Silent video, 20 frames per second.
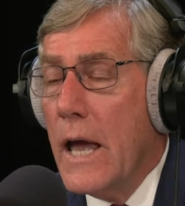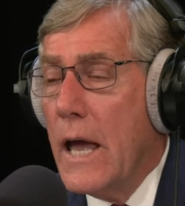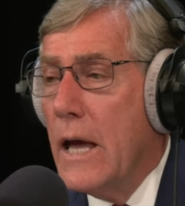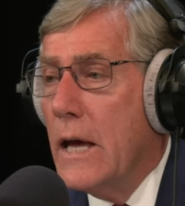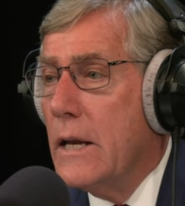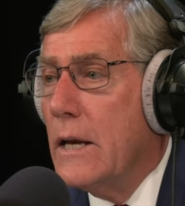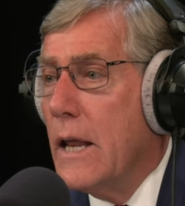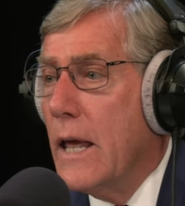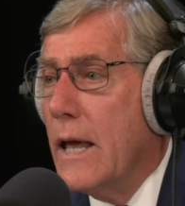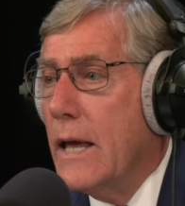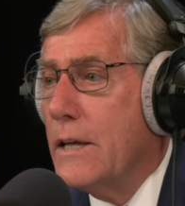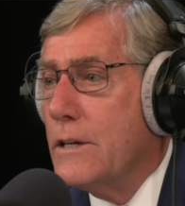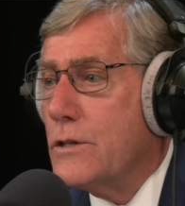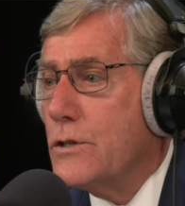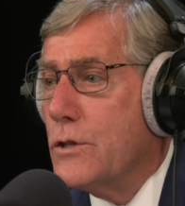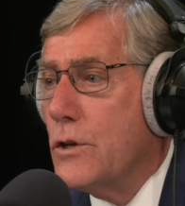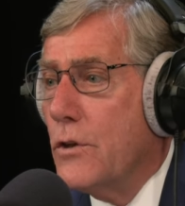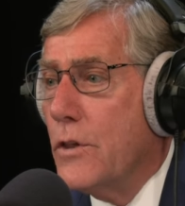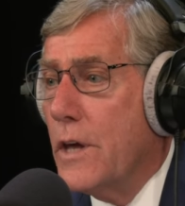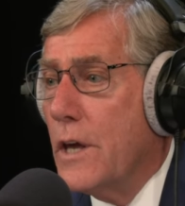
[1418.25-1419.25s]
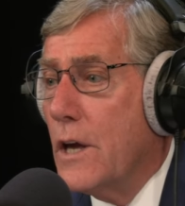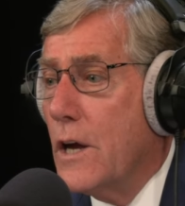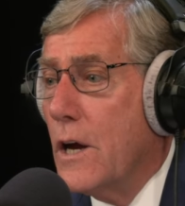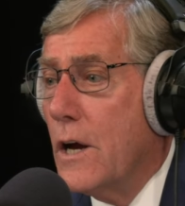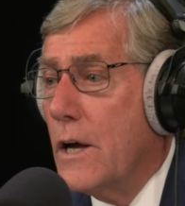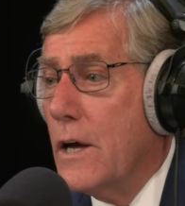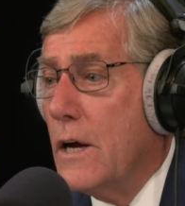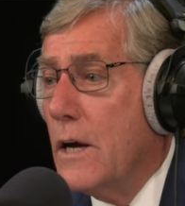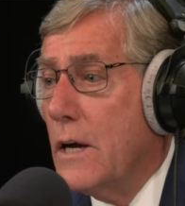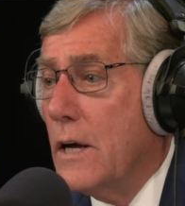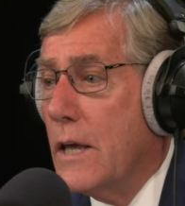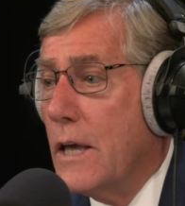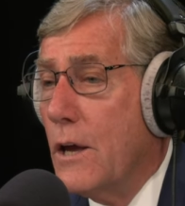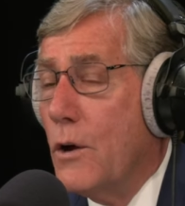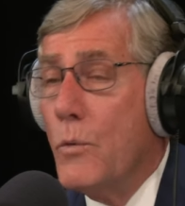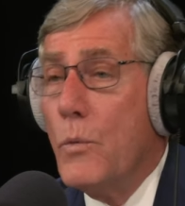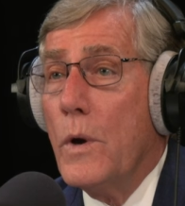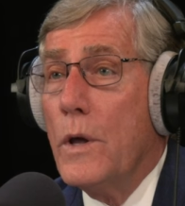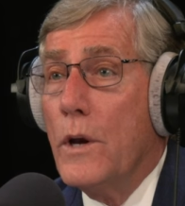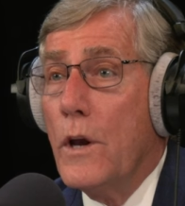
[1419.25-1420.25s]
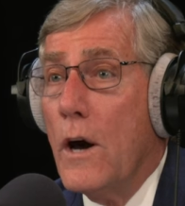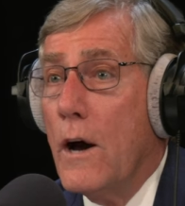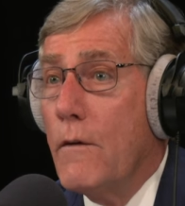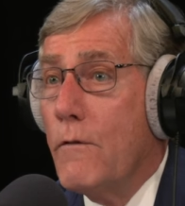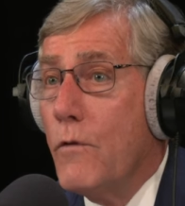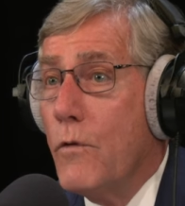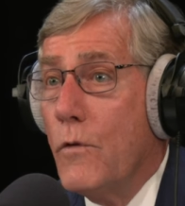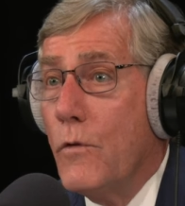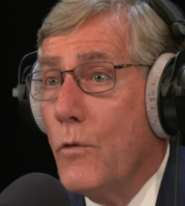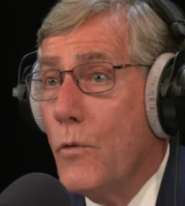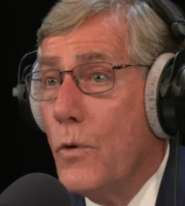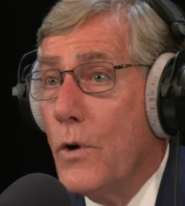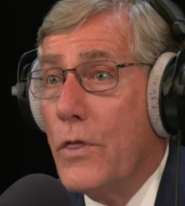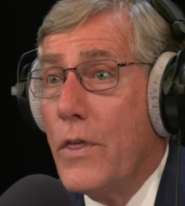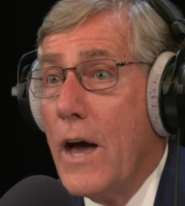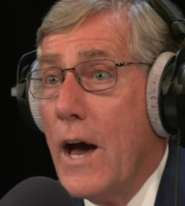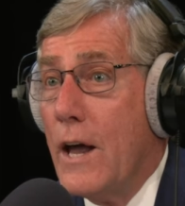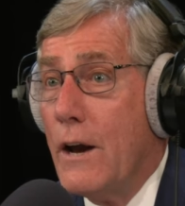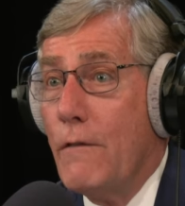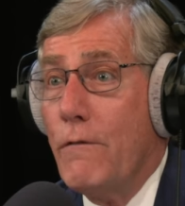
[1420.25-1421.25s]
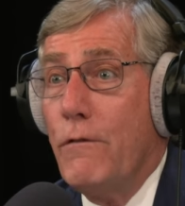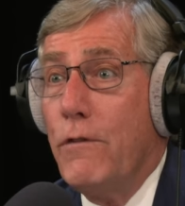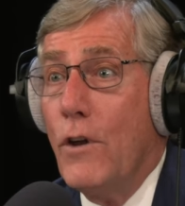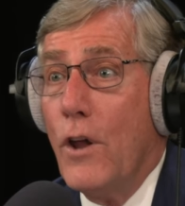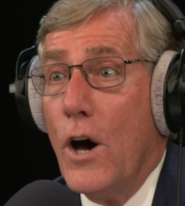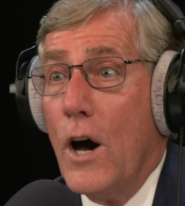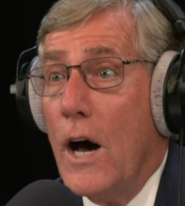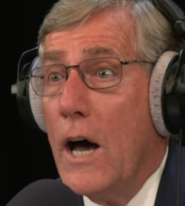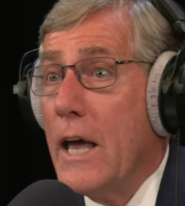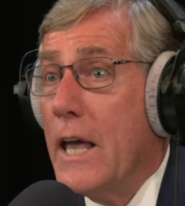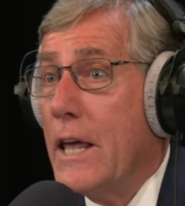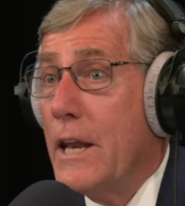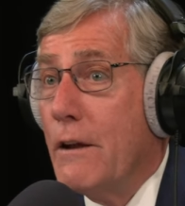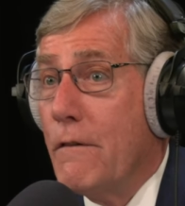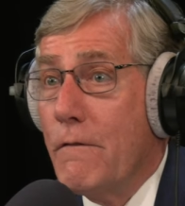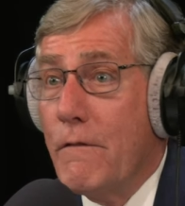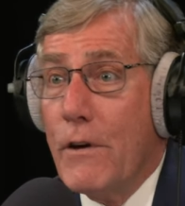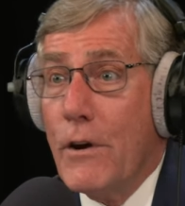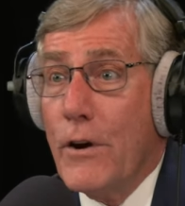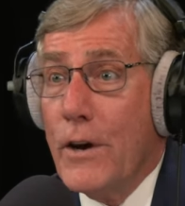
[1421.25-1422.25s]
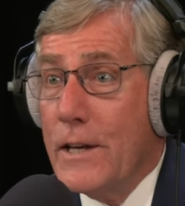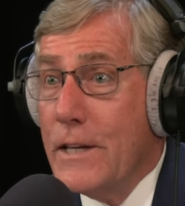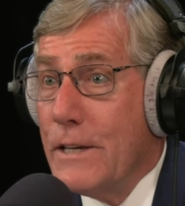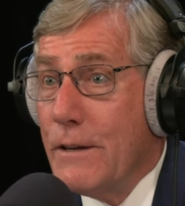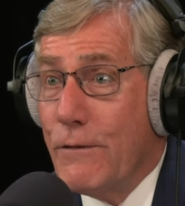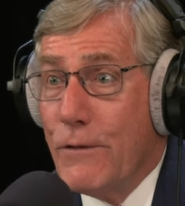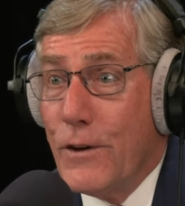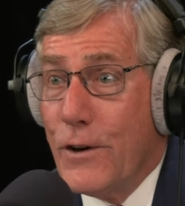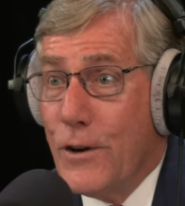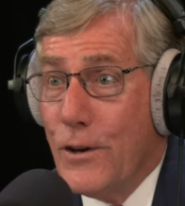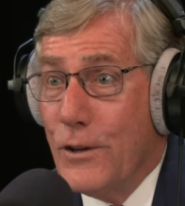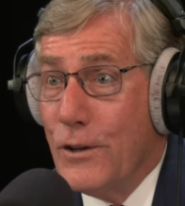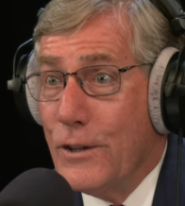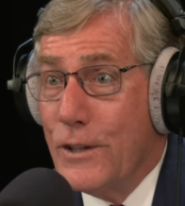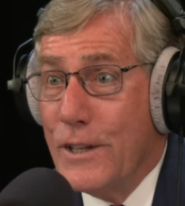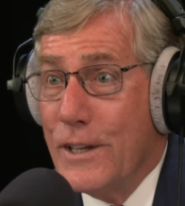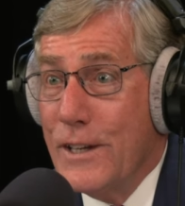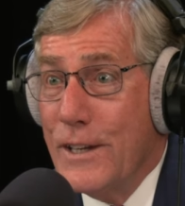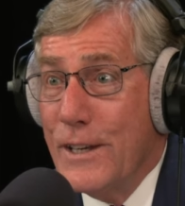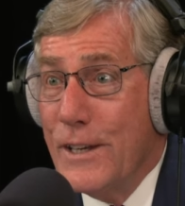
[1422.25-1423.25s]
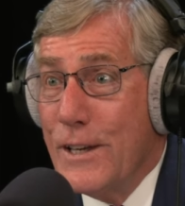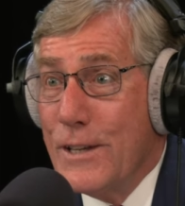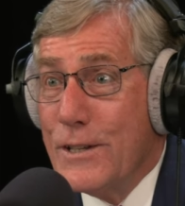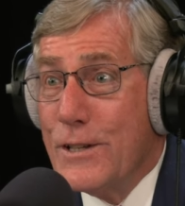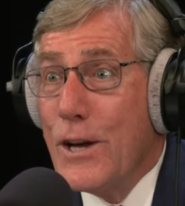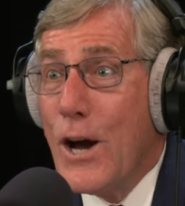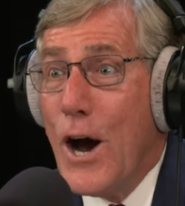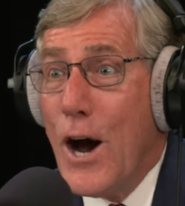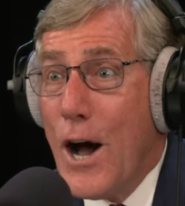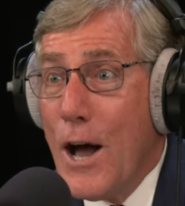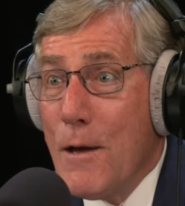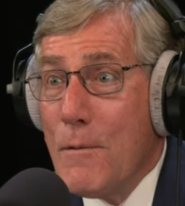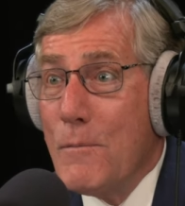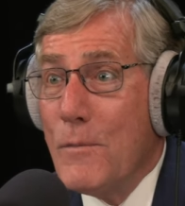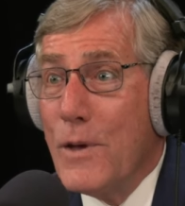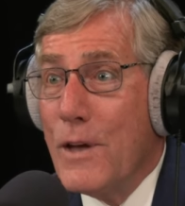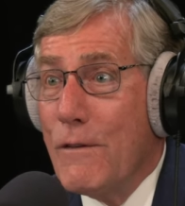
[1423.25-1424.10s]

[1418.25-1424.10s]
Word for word: And, and so the, uh, it went off without a flaw in a very difficult time,